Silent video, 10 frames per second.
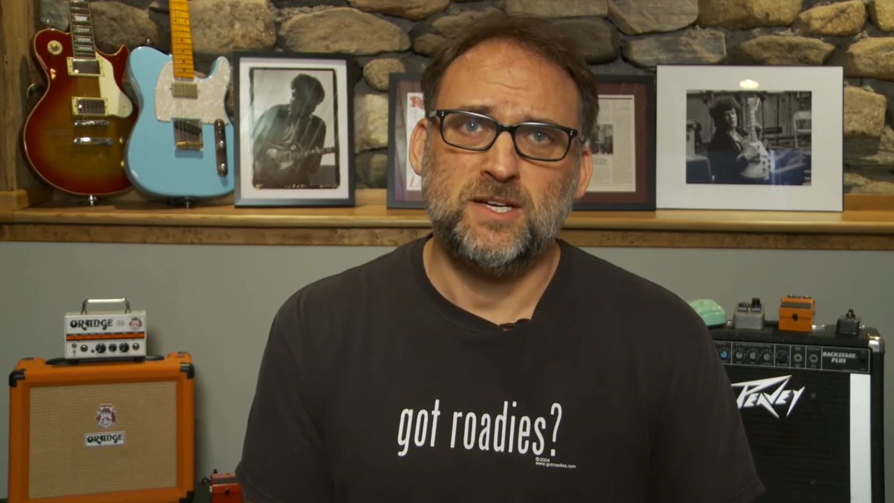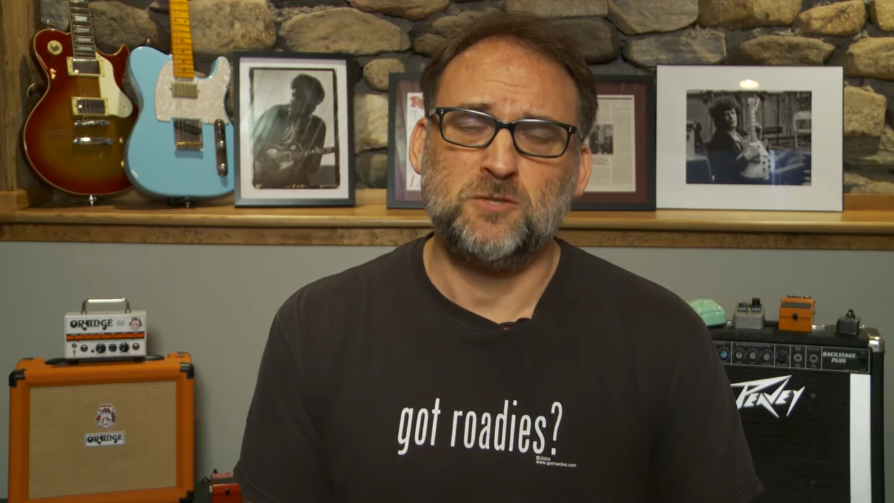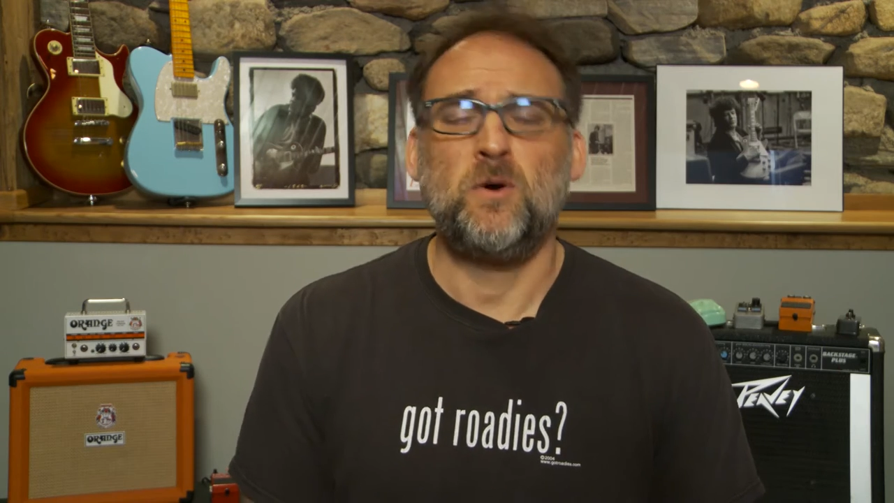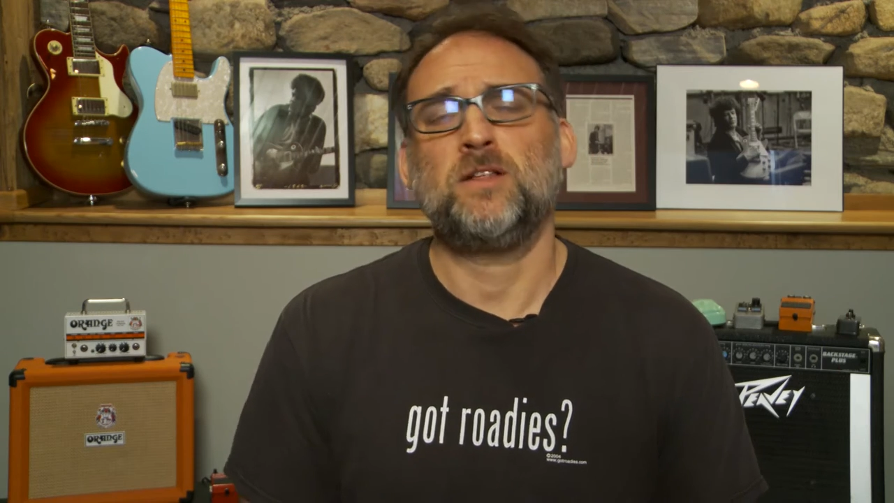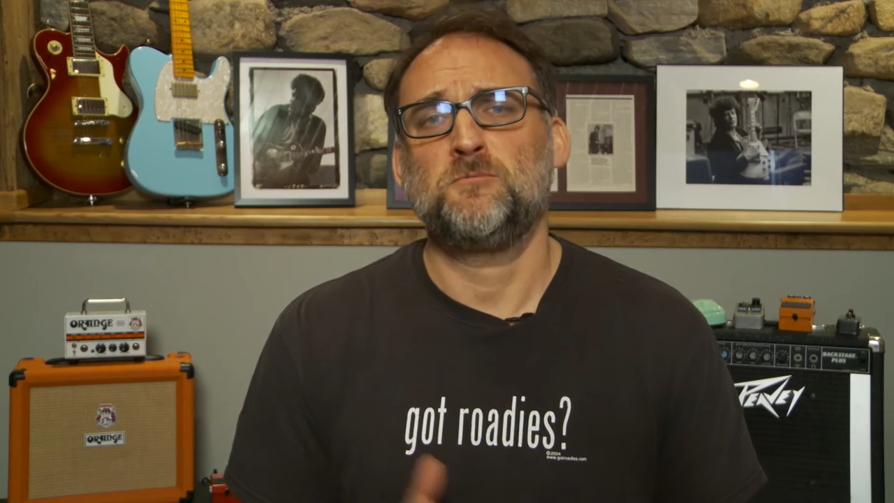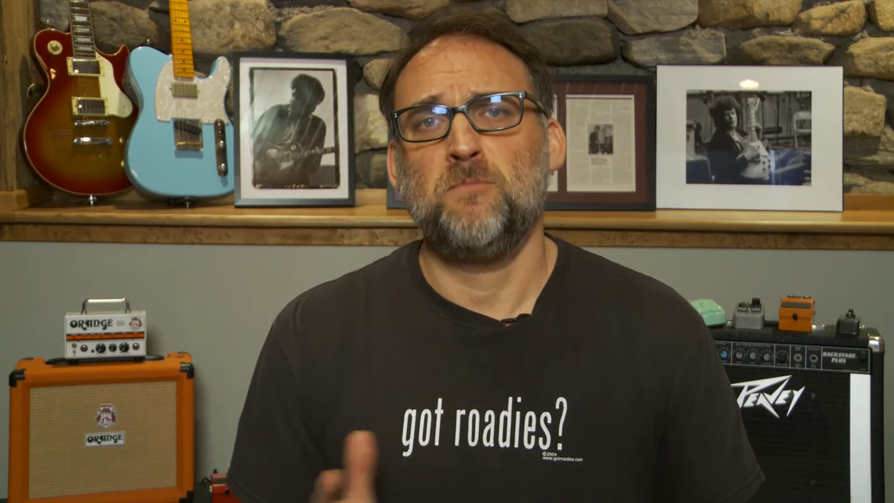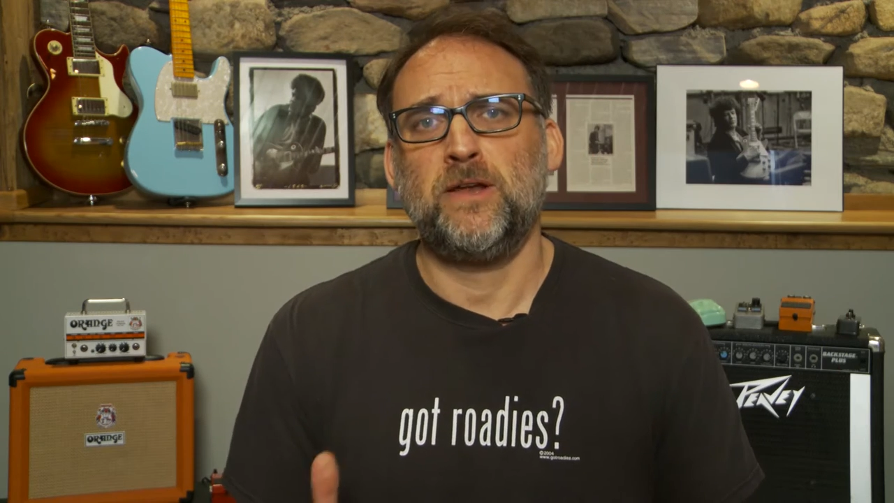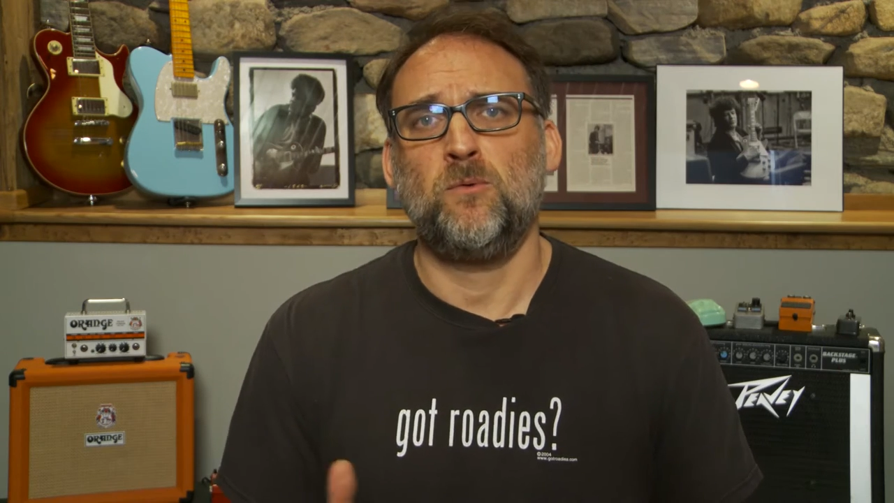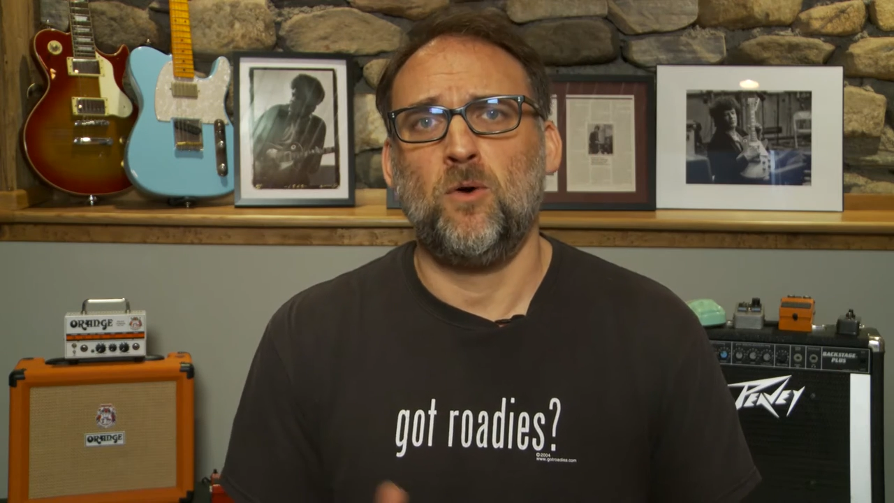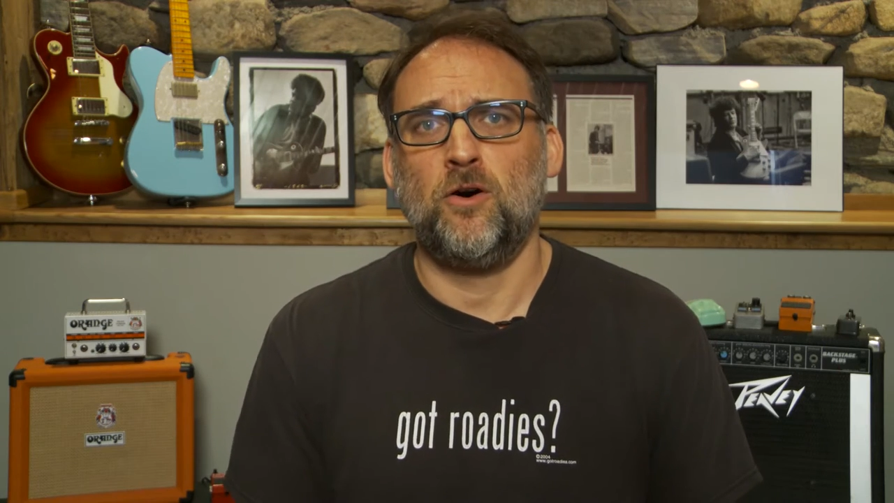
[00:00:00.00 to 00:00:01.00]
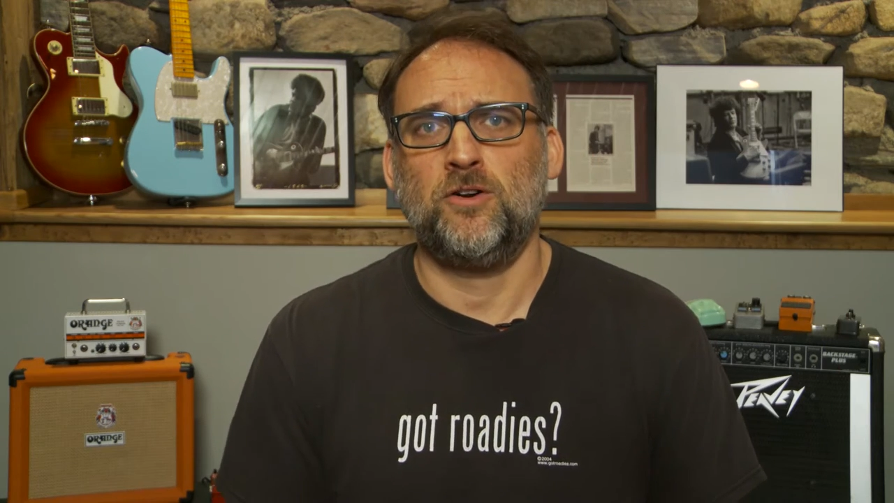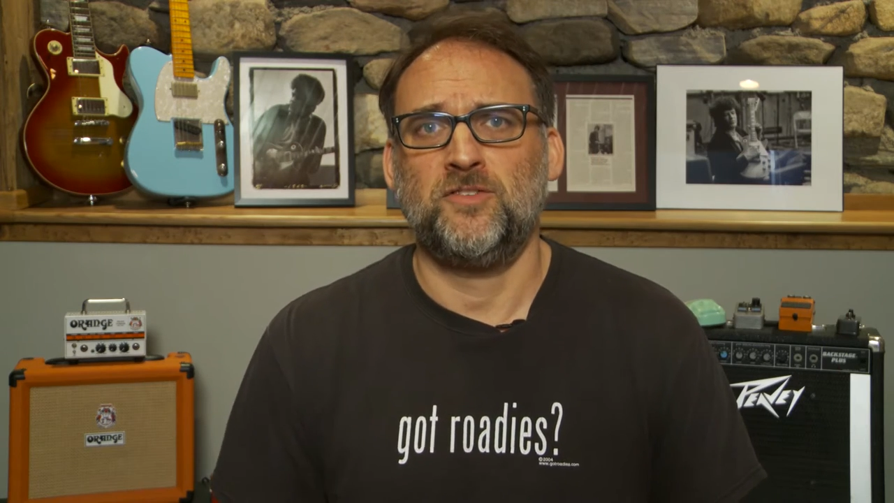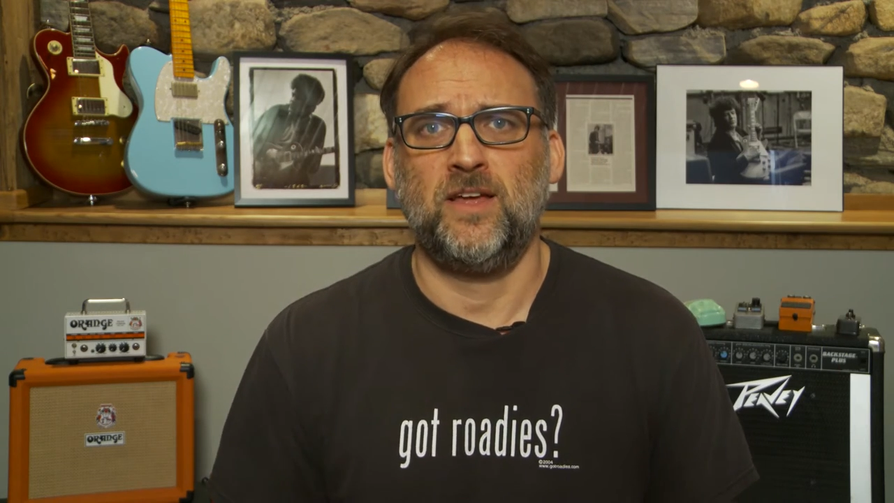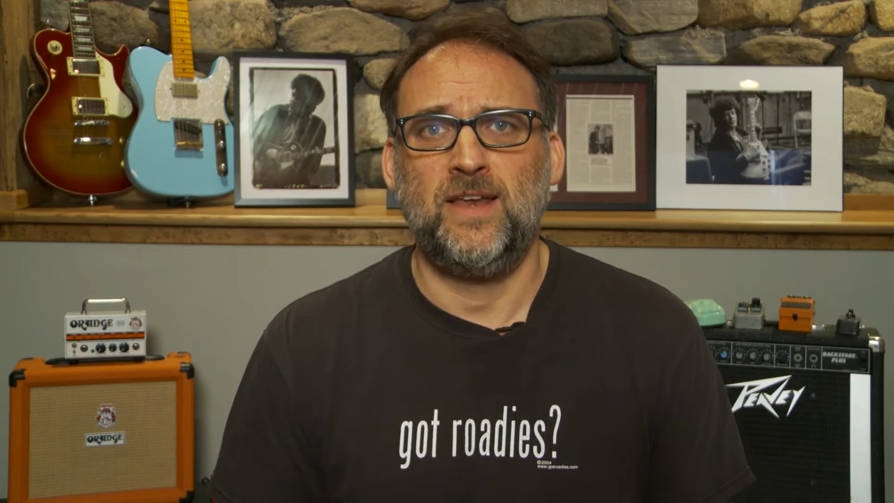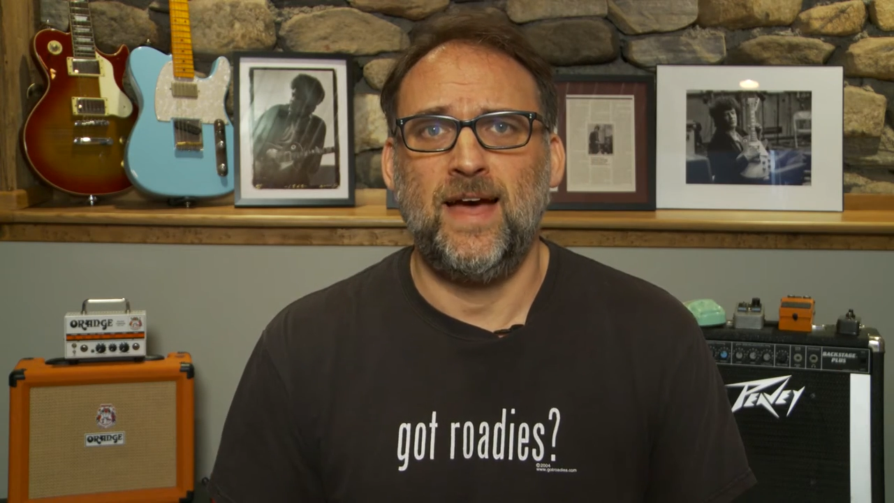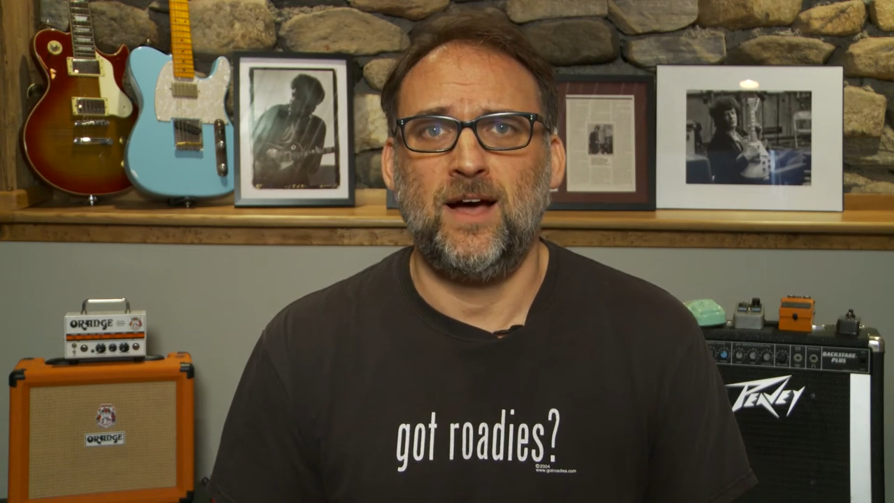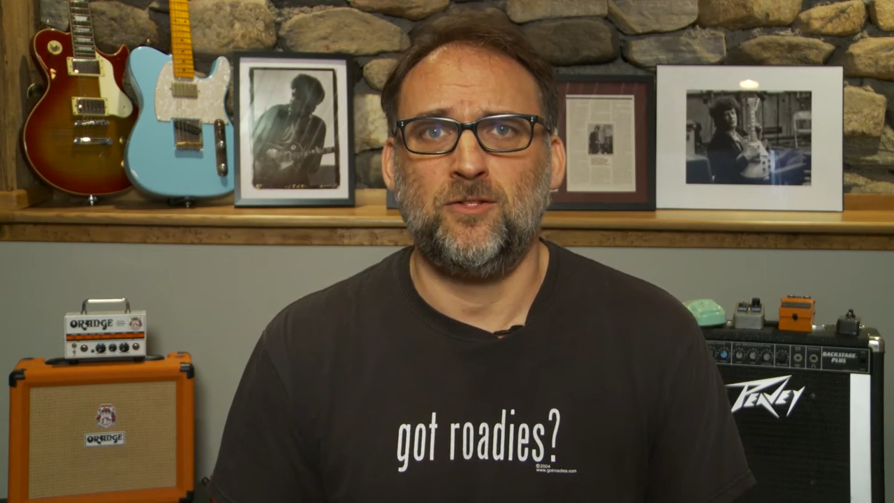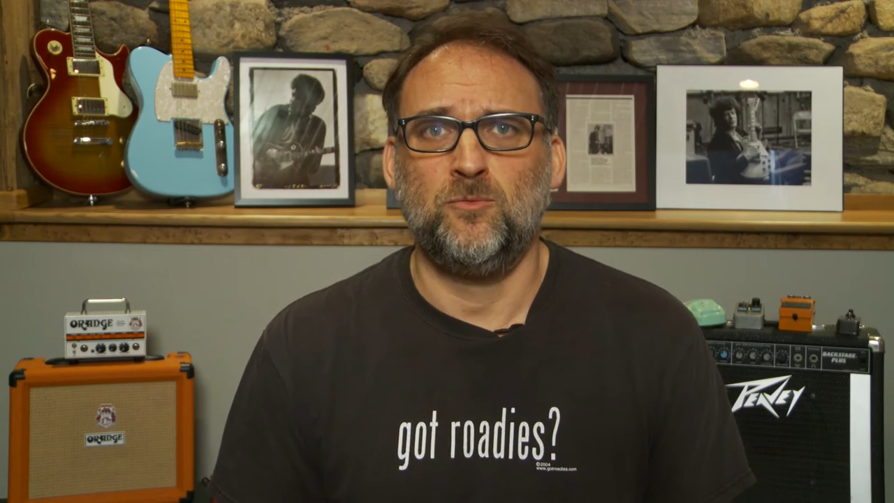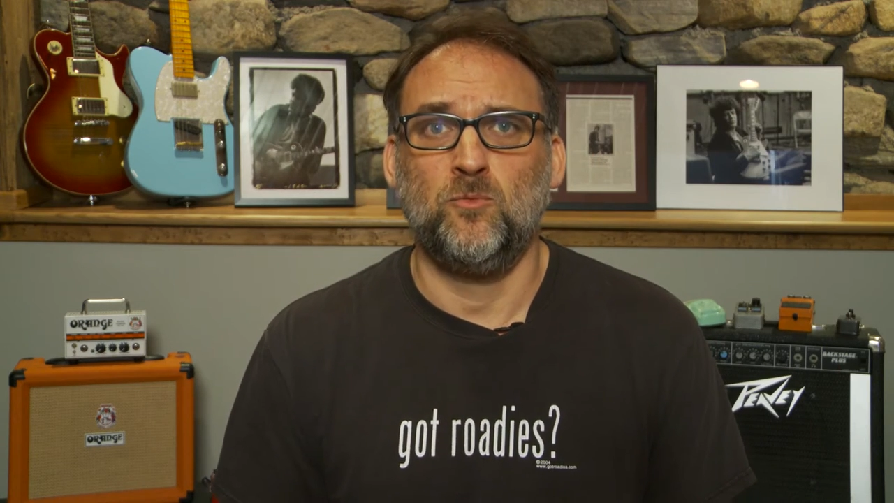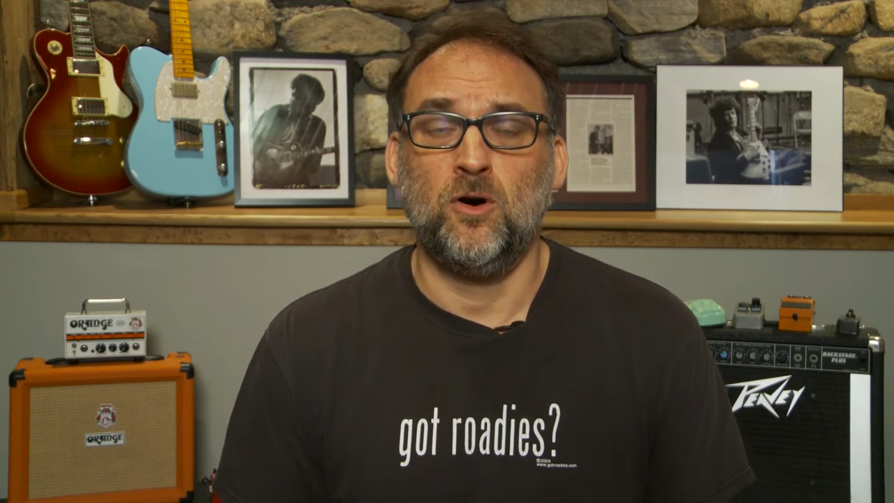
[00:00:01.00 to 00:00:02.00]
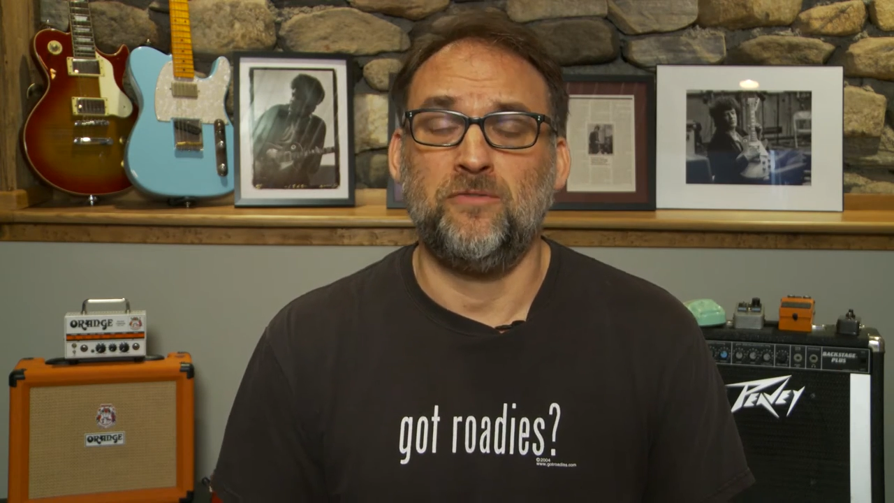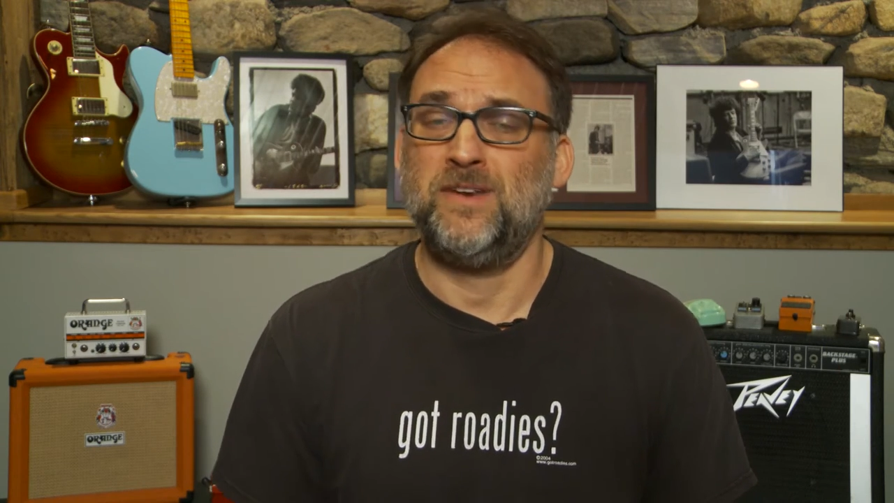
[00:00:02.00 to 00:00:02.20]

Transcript: as well as Muddy Waters and Howlin' Wolf.